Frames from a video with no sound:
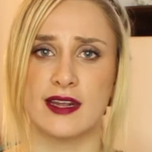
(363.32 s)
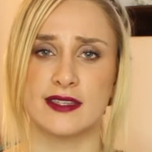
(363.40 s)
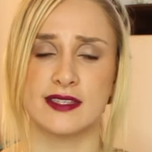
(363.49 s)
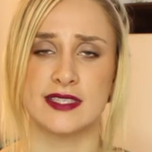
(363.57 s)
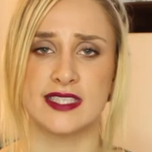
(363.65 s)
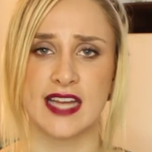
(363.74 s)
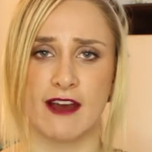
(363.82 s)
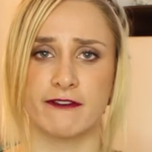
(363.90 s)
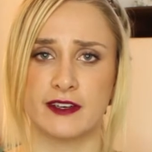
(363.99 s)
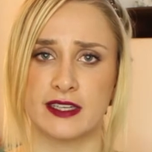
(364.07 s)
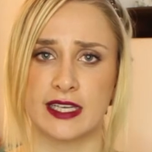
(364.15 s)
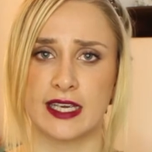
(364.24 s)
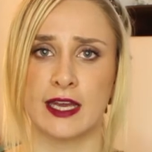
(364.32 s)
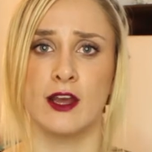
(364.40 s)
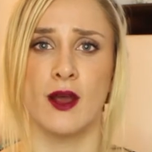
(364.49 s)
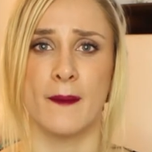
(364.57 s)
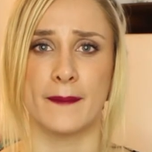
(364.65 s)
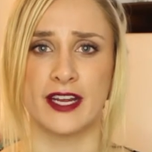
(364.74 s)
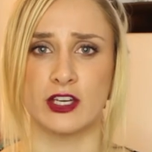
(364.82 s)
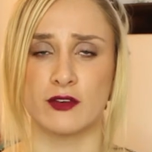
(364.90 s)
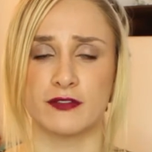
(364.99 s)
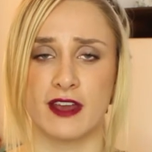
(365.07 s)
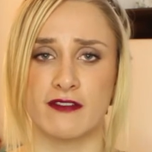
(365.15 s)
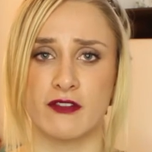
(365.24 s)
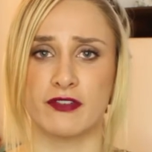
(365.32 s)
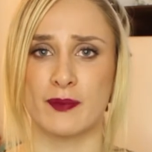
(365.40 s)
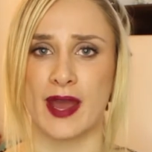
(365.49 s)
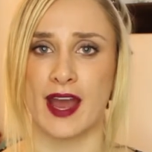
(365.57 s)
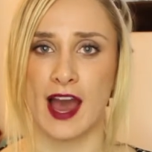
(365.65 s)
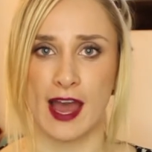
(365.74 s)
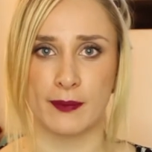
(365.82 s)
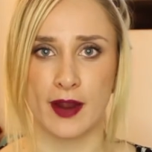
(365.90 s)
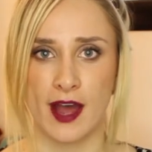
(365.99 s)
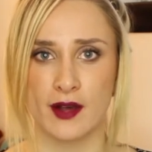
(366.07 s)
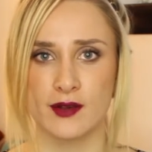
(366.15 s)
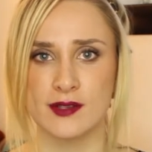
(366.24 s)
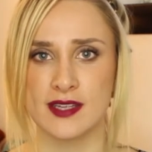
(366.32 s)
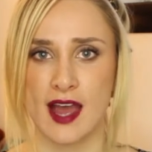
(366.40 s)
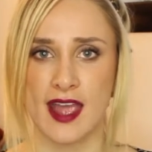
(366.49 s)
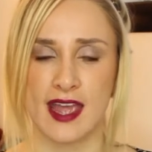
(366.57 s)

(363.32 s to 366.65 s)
It's definitely my new favorite for my eyebrows.